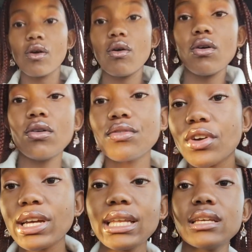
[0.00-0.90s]

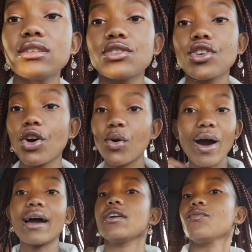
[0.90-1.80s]
Alrighty, so
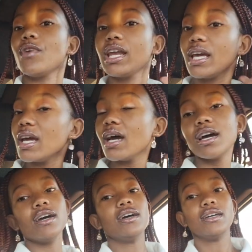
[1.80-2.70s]
I am ready
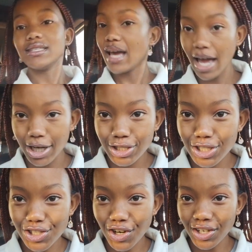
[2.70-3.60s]
to head
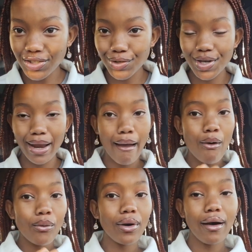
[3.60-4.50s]
into church
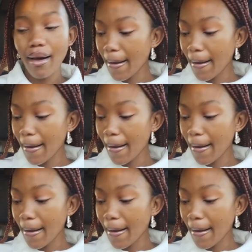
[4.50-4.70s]
now.